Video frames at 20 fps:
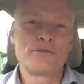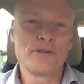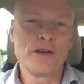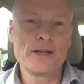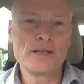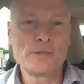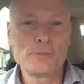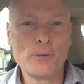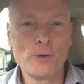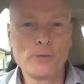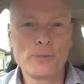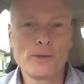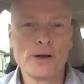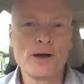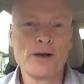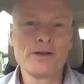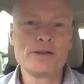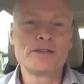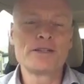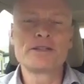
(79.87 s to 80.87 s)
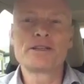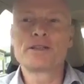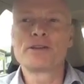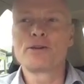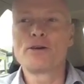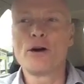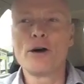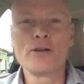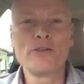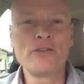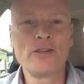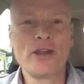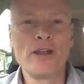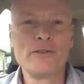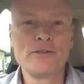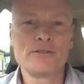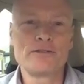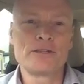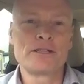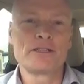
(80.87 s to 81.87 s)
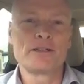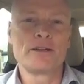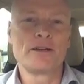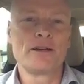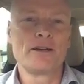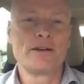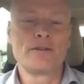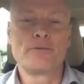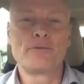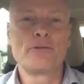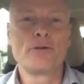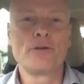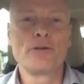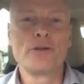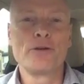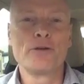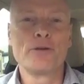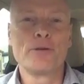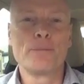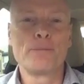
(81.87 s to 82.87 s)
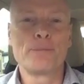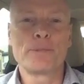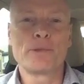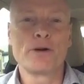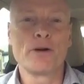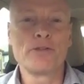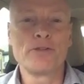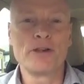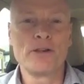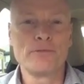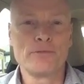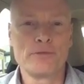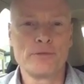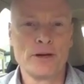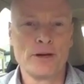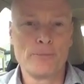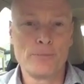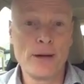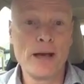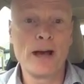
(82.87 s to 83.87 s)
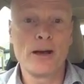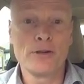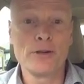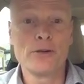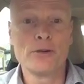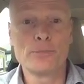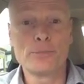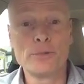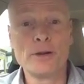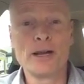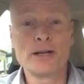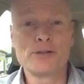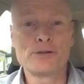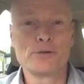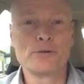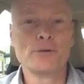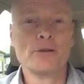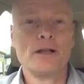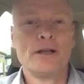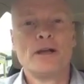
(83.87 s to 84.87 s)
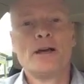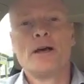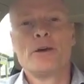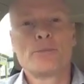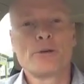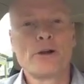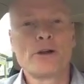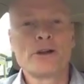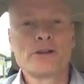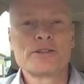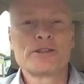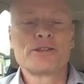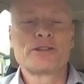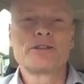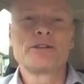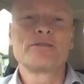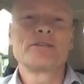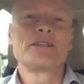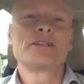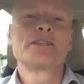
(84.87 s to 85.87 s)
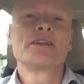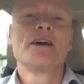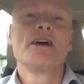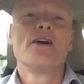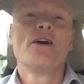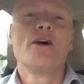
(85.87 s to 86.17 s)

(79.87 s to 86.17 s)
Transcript: Facebook posts, contents for your content about your actual products or services.